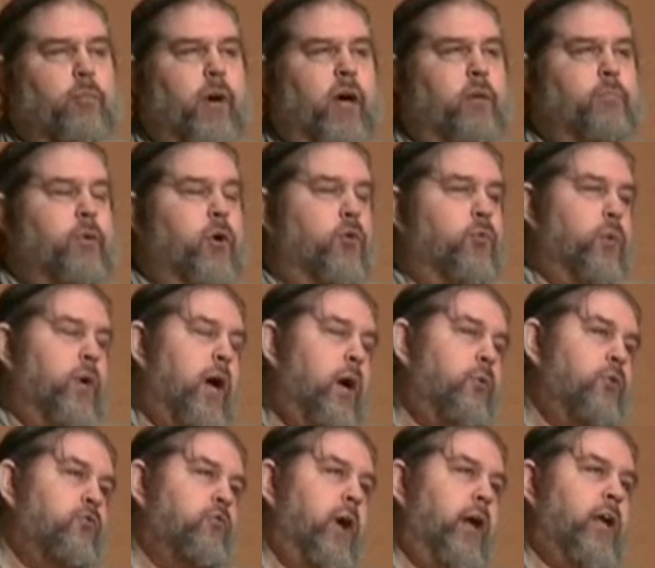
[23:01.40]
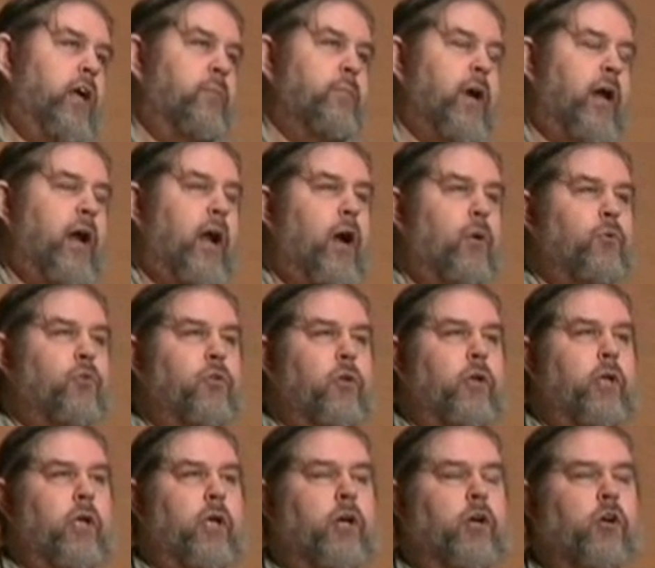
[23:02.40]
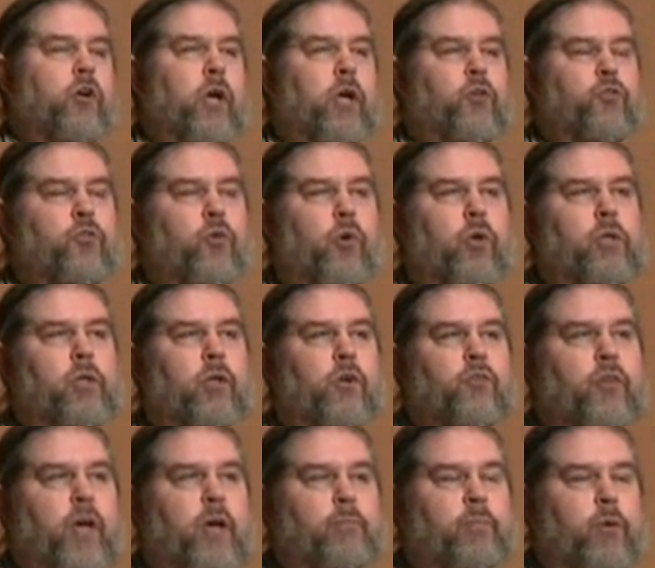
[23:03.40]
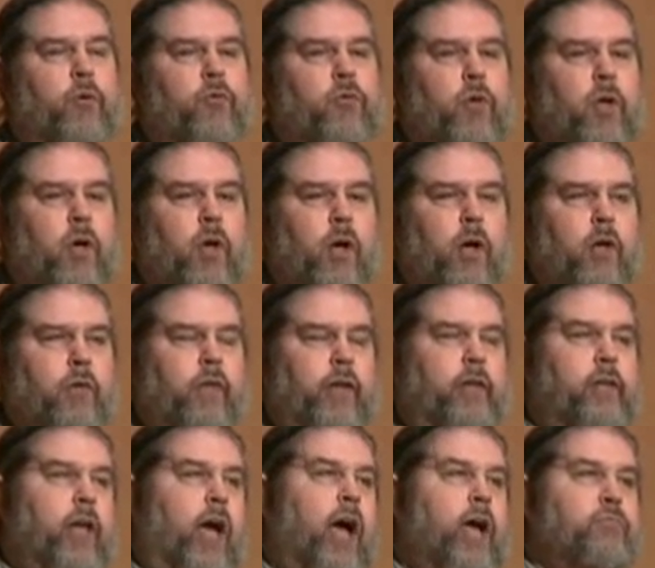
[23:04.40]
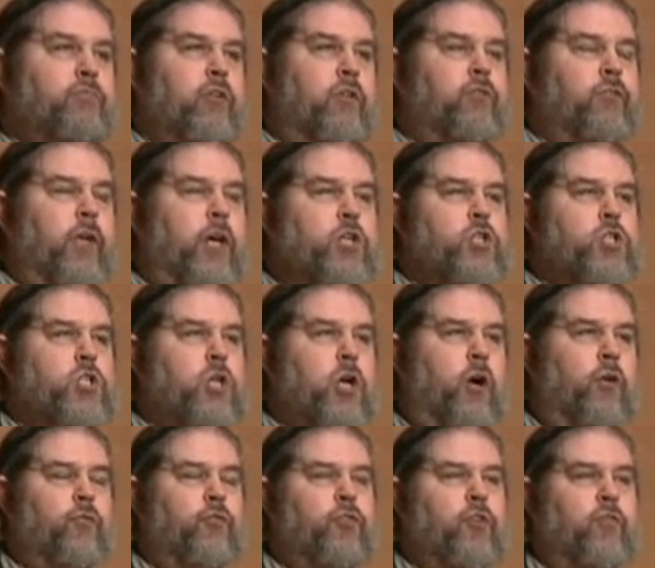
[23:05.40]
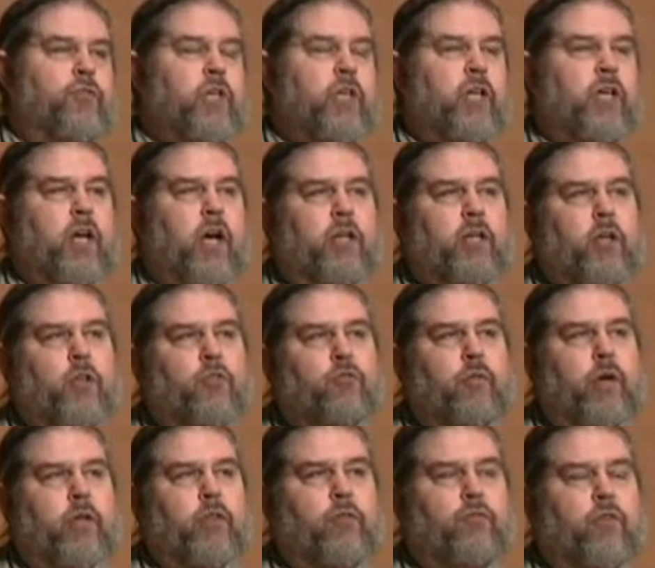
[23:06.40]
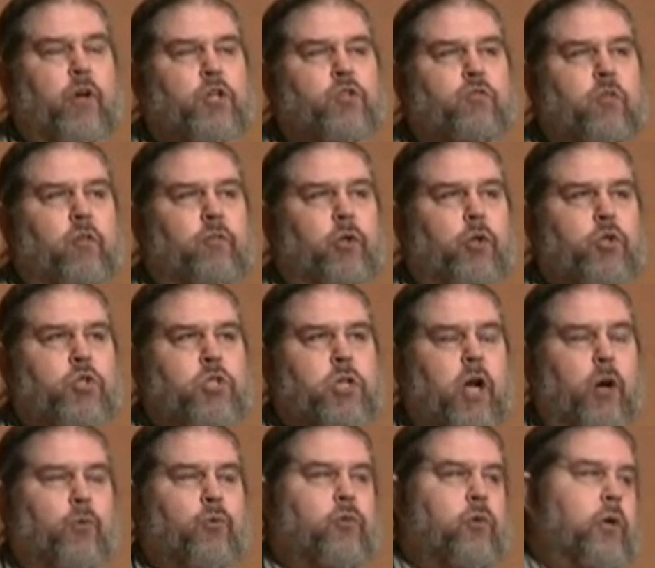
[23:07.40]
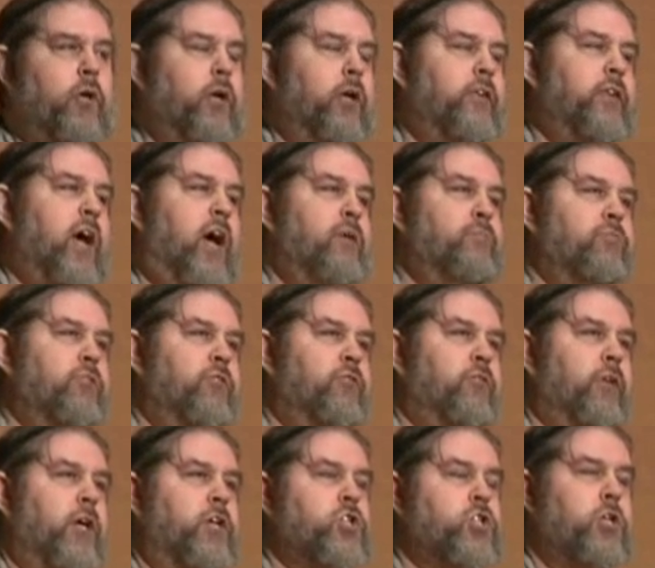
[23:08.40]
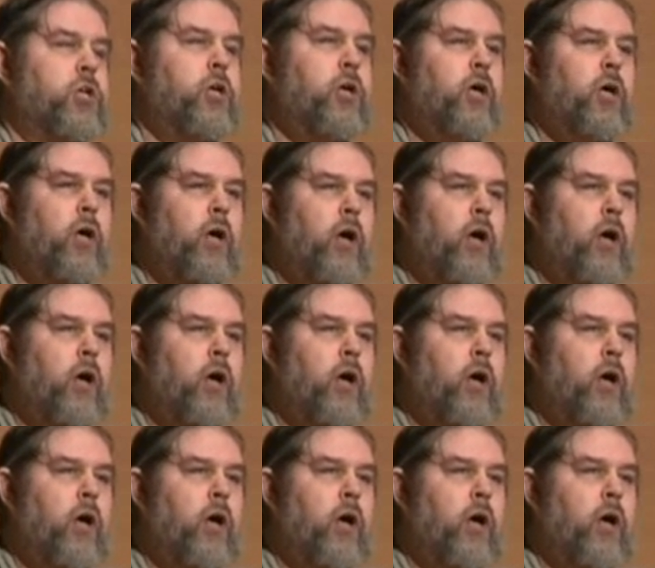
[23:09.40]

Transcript: about it, because when I was writing about it, I was looking at historical examples, like the hyperinflation of 1793, the French Revolution. I was looking at the hyperinflation